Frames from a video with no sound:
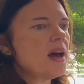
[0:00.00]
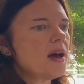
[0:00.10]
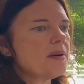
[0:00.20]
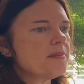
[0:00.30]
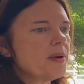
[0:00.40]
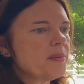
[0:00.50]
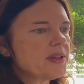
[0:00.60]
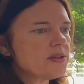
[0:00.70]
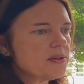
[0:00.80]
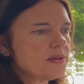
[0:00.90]
um, but we
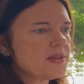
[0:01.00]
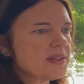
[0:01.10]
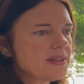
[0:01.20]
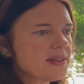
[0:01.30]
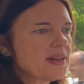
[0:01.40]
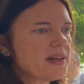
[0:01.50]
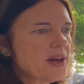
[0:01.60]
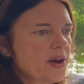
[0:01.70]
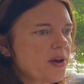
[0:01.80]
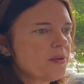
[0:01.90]
do sincerely
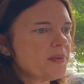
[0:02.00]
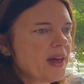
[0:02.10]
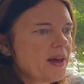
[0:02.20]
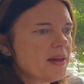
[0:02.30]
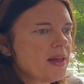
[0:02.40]
hope that